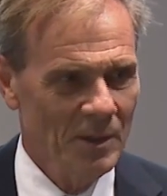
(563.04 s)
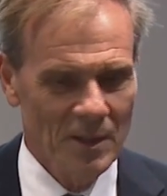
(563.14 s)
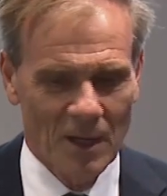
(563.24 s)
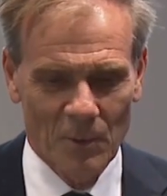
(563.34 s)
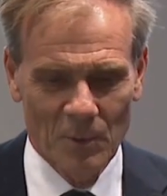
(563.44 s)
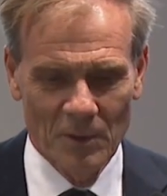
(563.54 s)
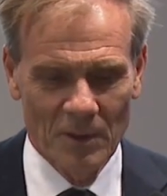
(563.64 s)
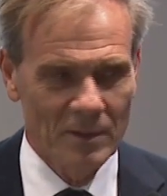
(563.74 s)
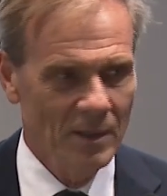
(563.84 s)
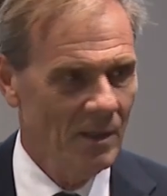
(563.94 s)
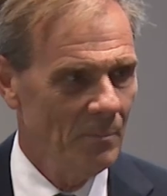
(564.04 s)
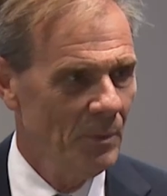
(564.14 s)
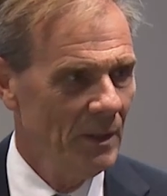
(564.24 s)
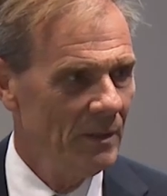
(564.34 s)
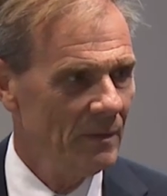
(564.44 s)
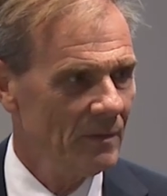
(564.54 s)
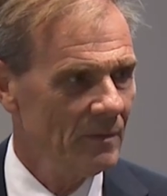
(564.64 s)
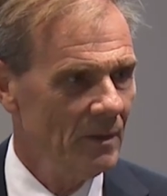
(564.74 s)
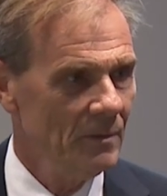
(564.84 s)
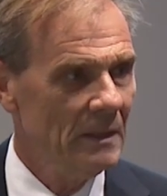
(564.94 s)
in our
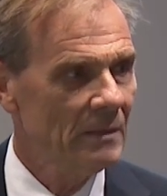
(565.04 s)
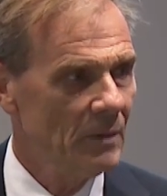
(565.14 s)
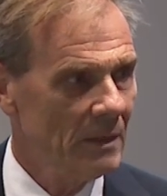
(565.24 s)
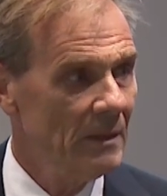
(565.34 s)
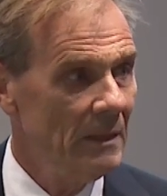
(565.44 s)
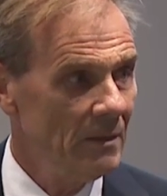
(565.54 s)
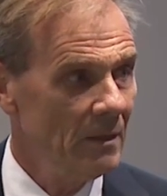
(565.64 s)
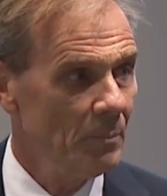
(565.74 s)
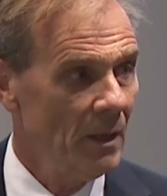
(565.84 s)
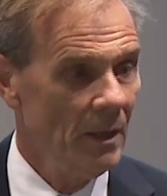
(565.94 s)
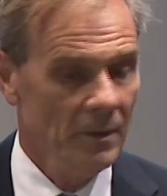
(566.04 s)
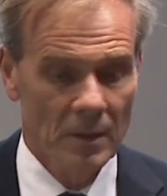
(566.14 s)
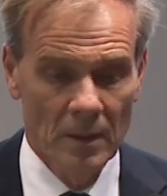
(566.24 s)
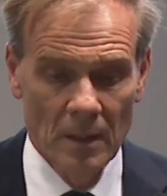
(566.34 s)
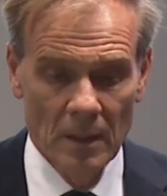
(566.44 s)
biggest district heating plant,